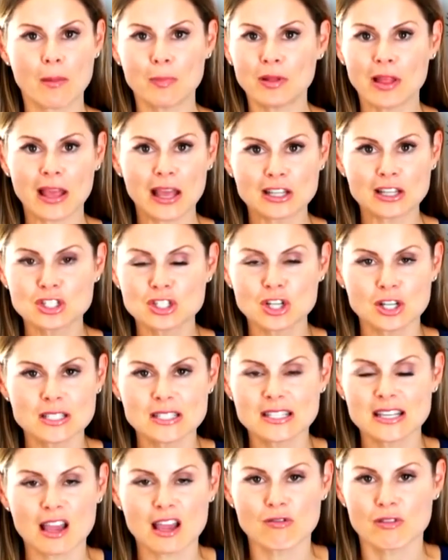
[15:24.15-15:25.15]
plan starts
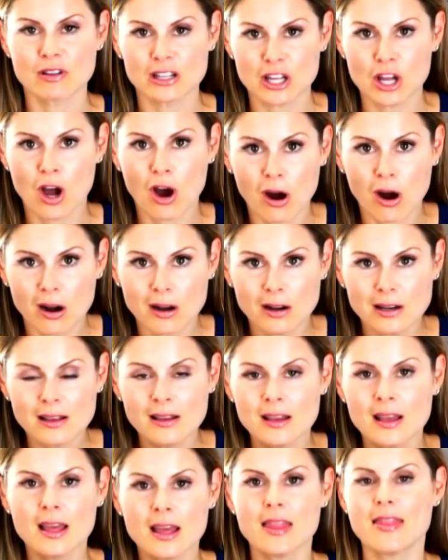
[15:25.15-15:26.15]
to get really hard
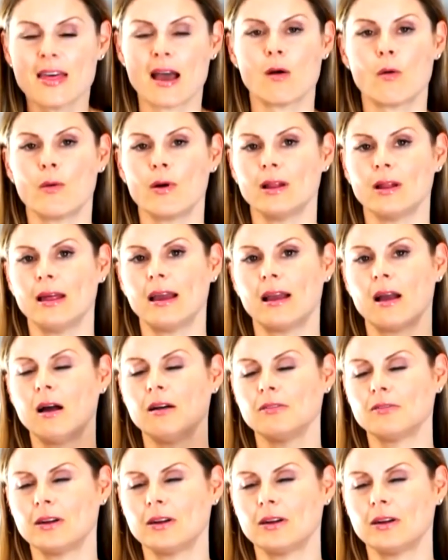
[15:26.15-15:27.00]
that we're like, oh,